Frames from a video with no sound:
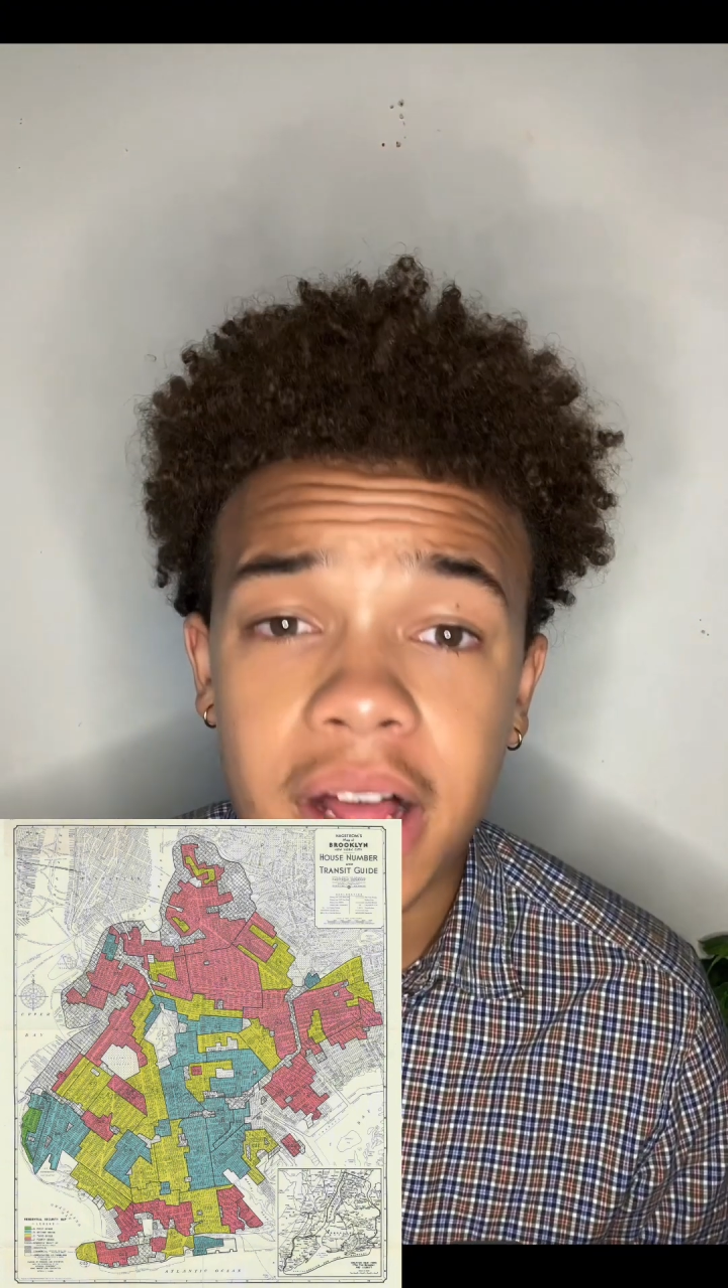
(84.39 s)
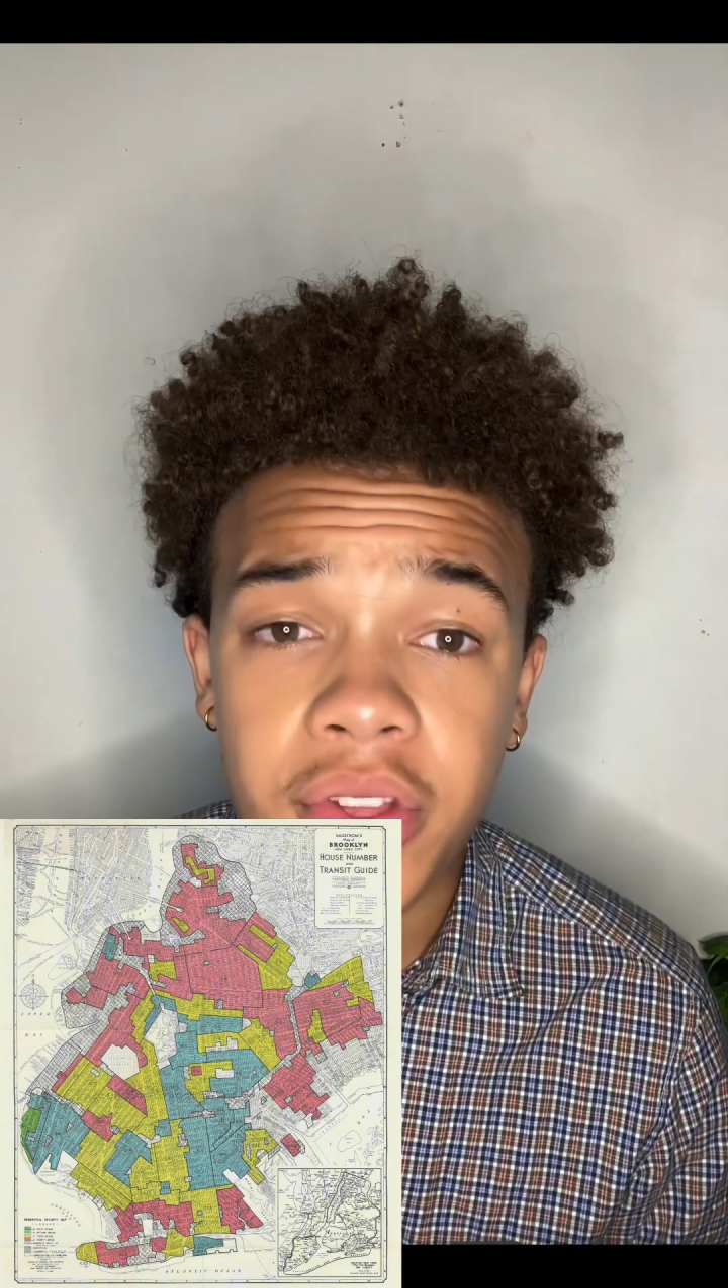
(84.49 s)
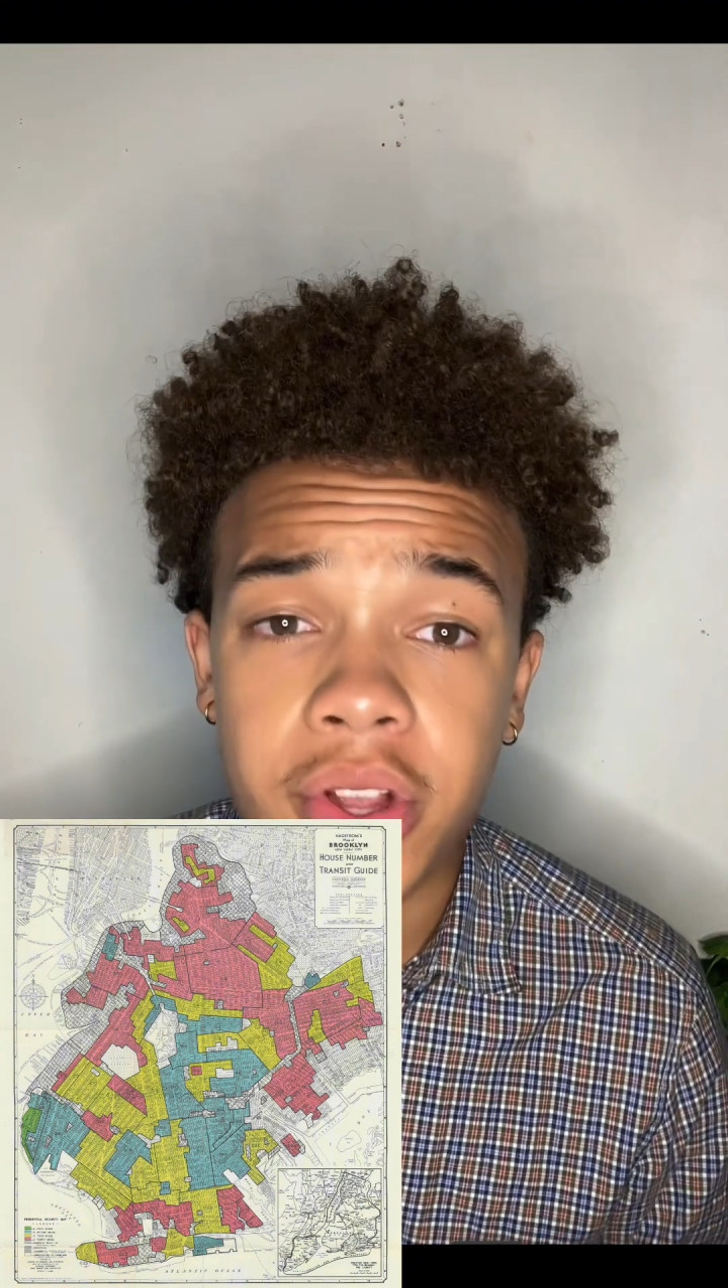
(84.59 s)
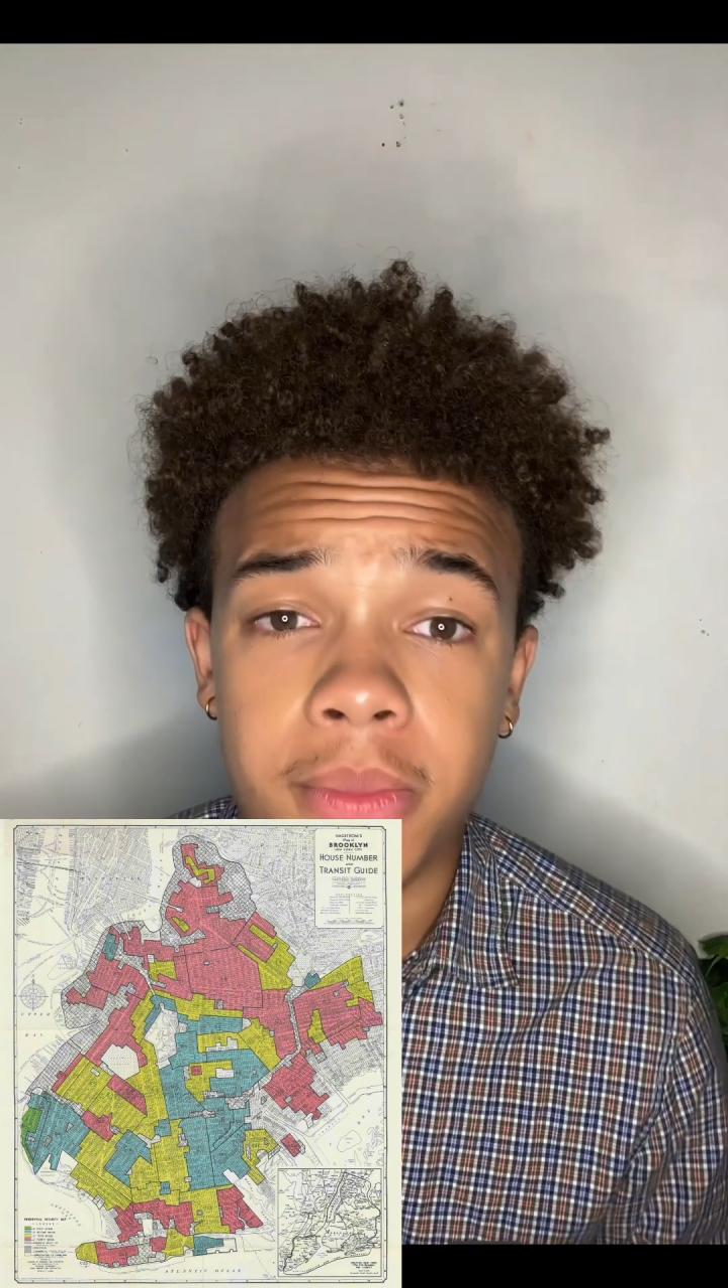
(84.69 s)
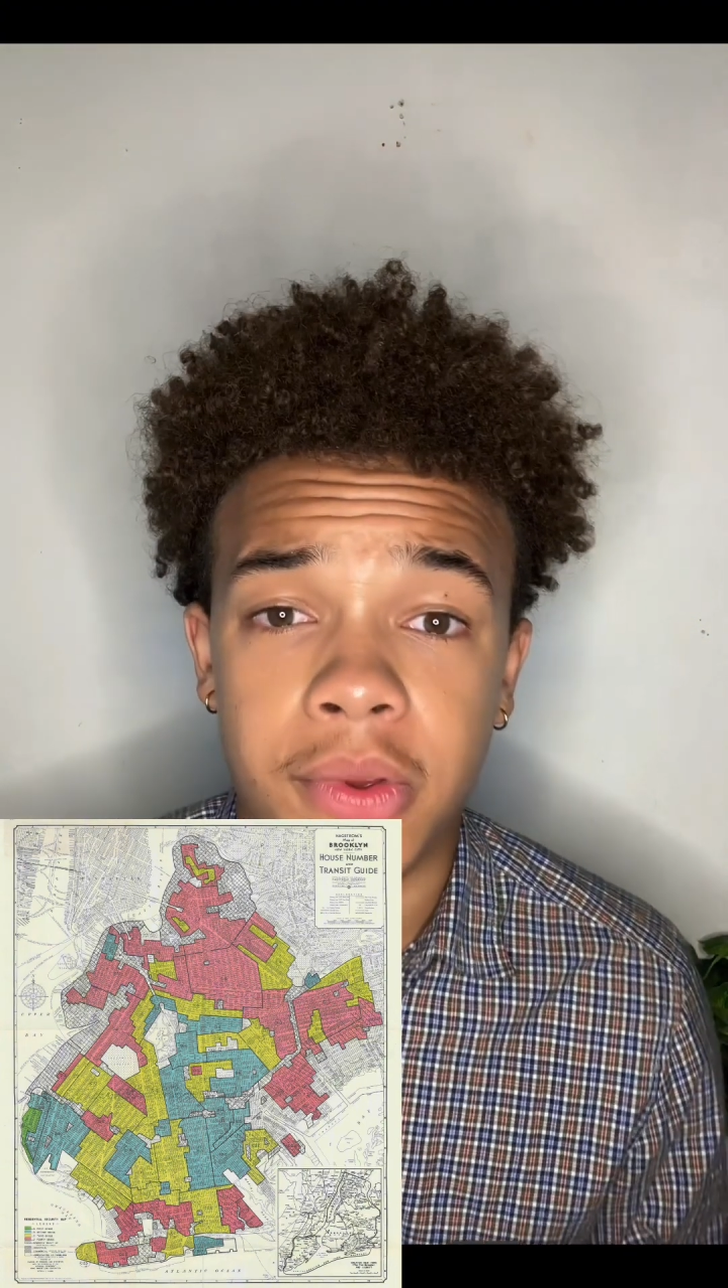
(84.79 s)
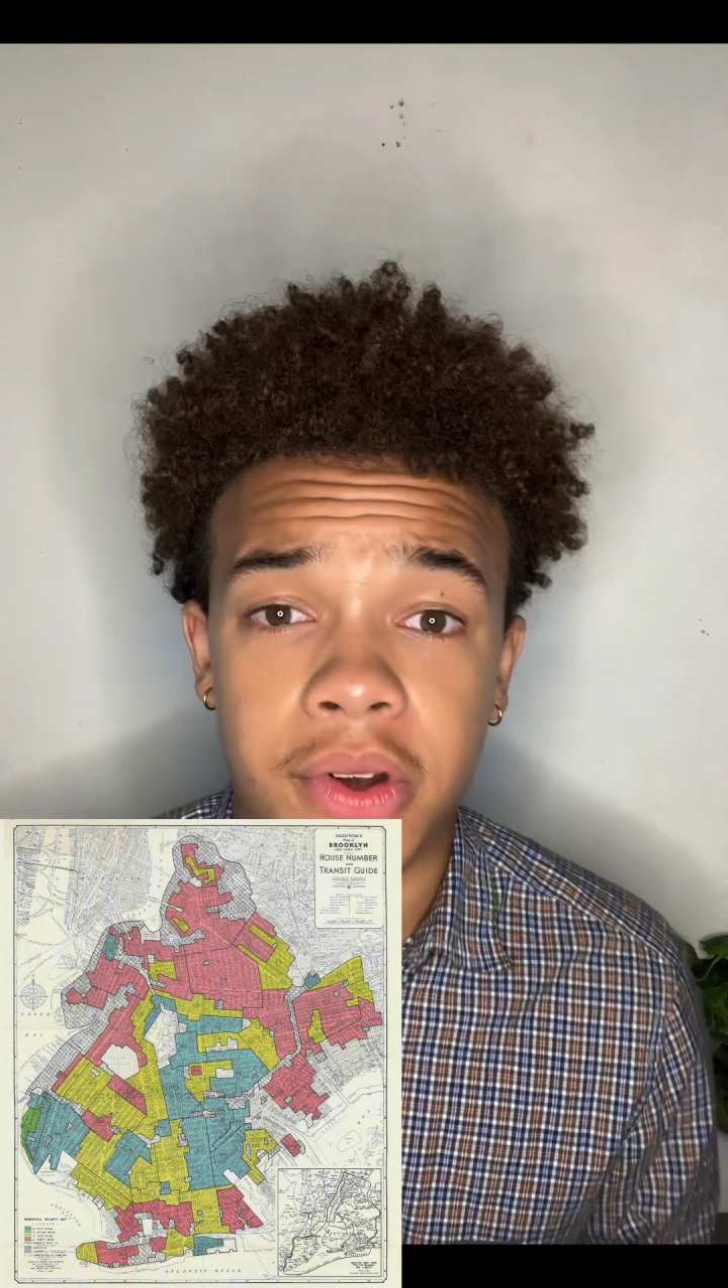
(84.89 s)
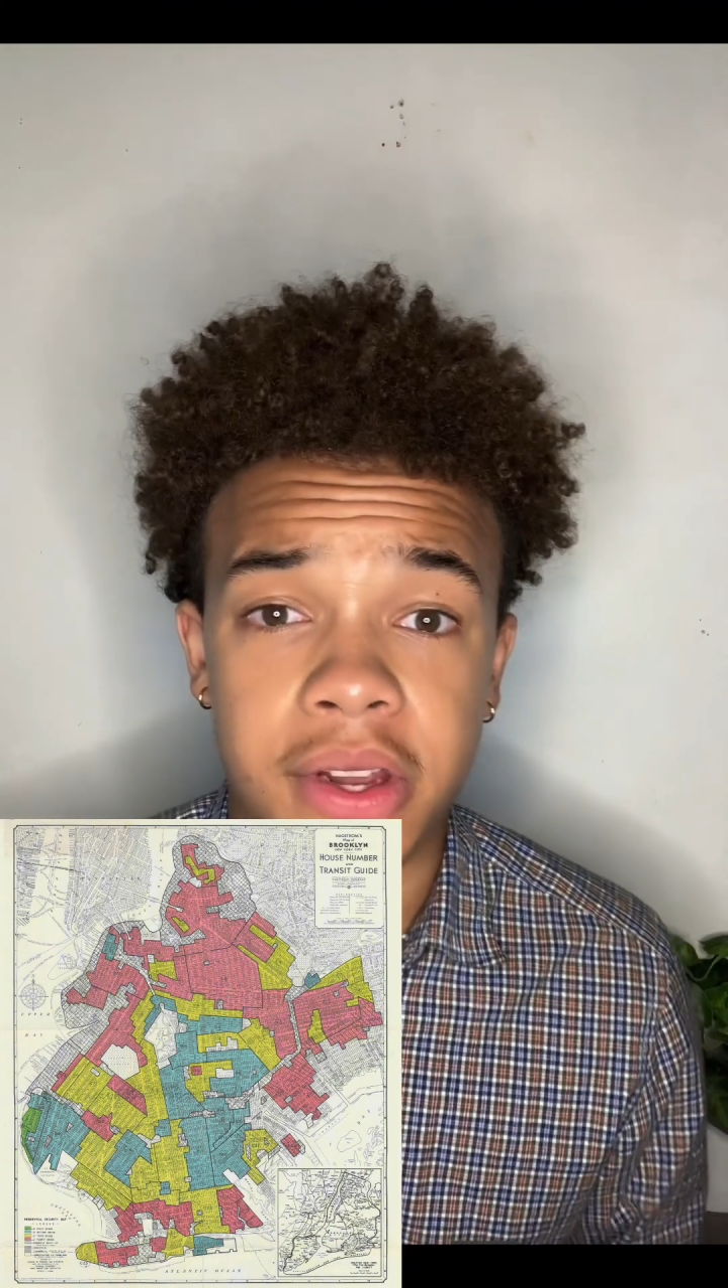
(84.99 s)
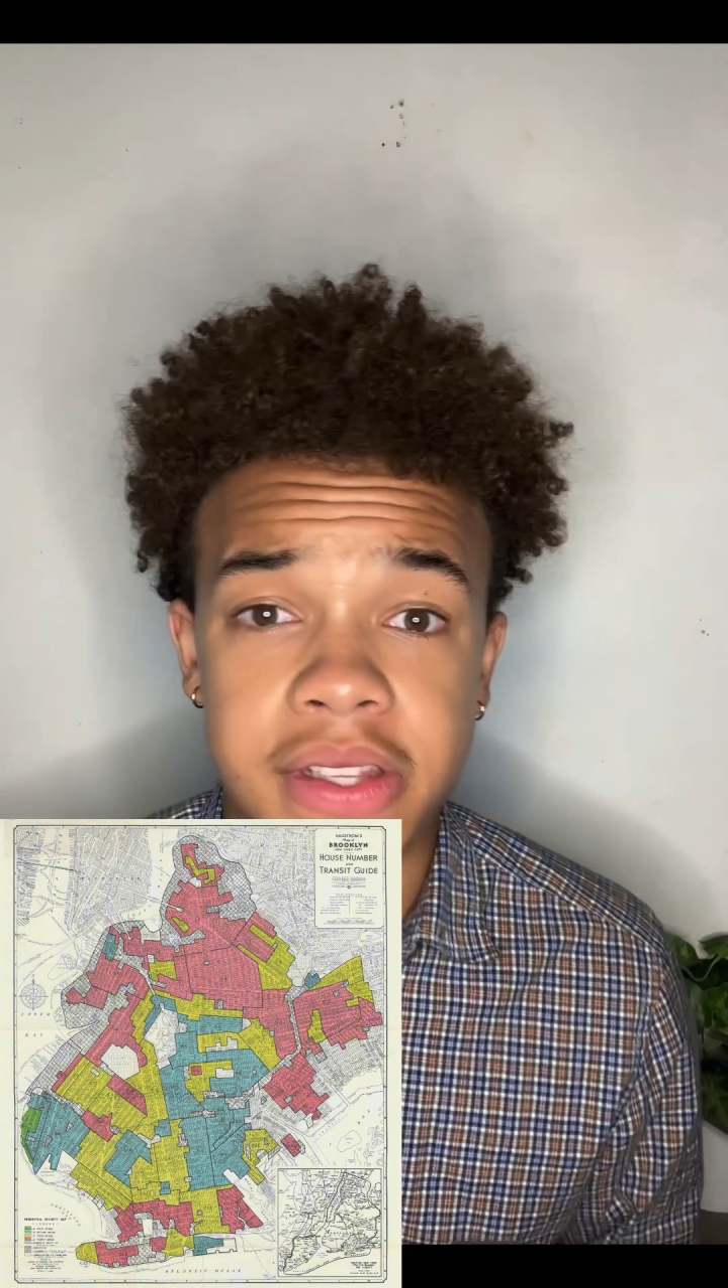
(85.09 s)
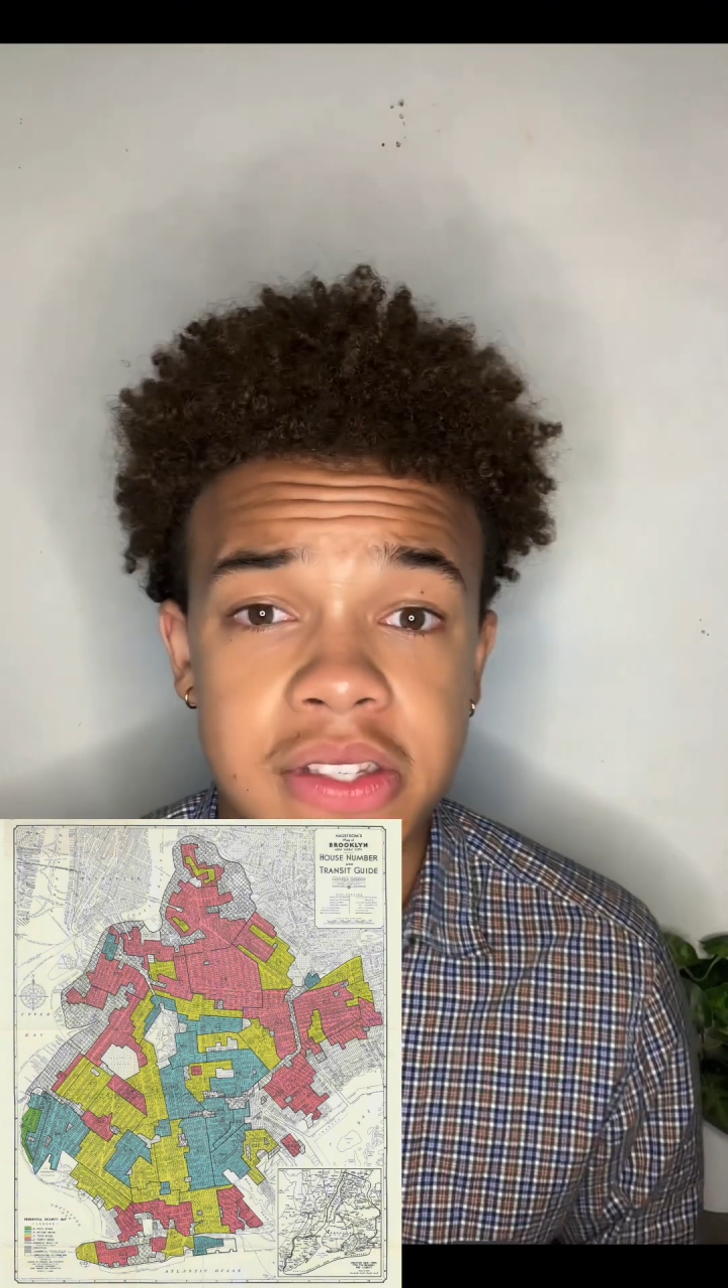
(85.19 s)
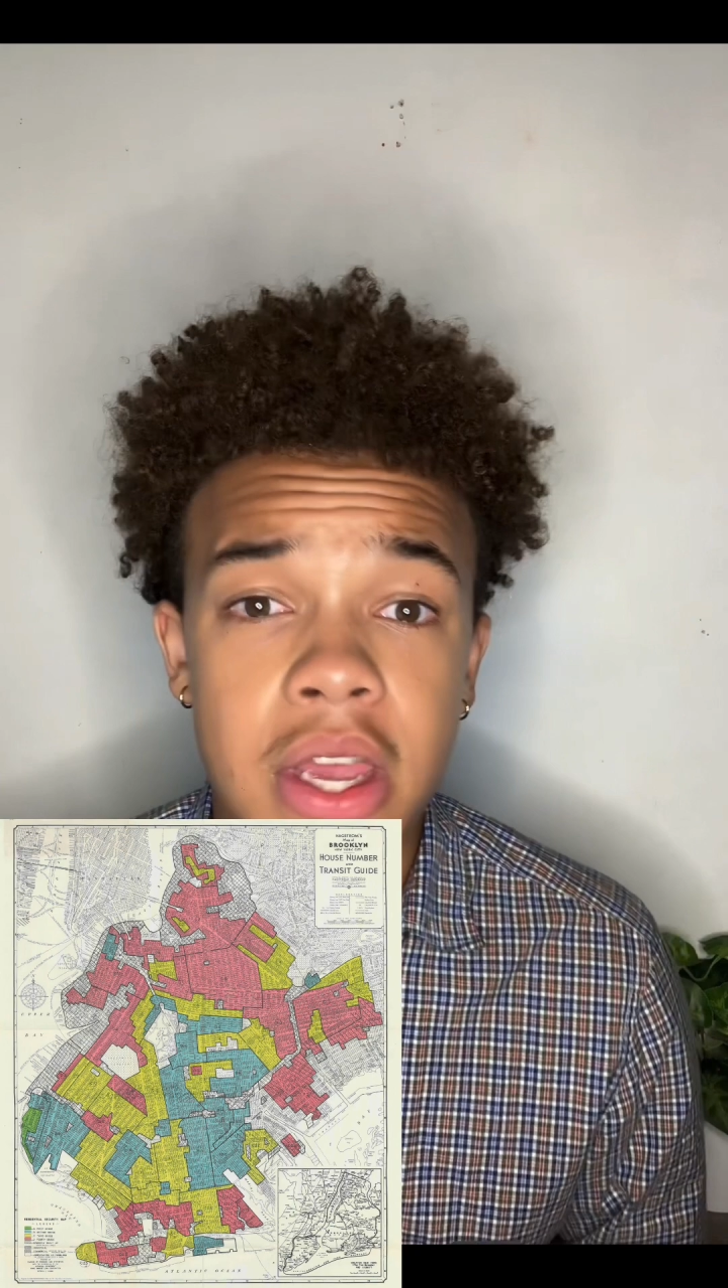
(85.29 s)
other
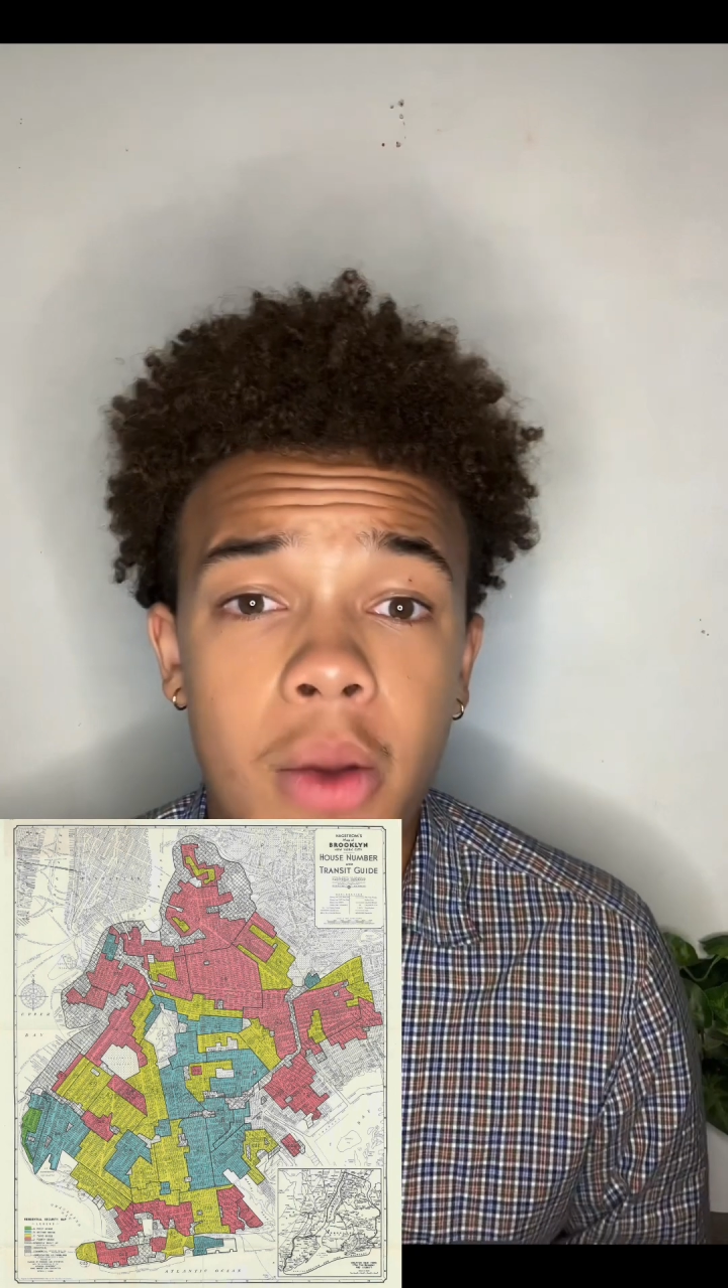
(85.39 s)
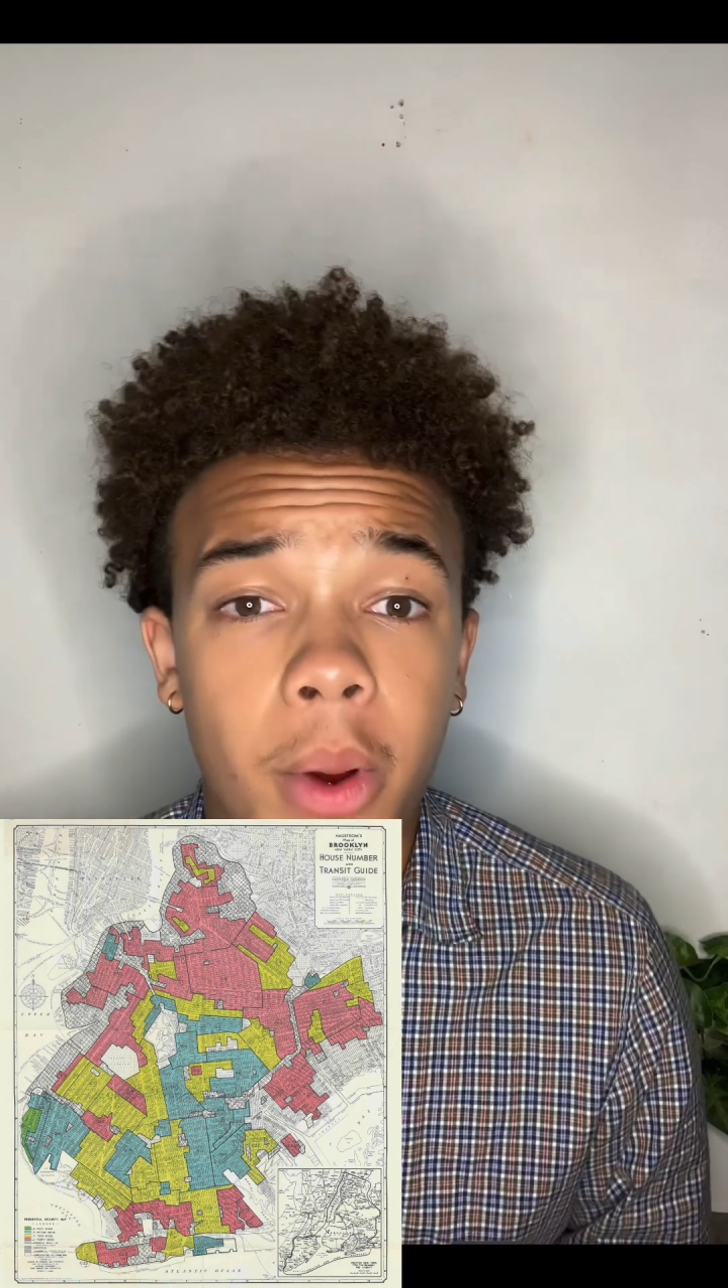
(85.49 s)
communities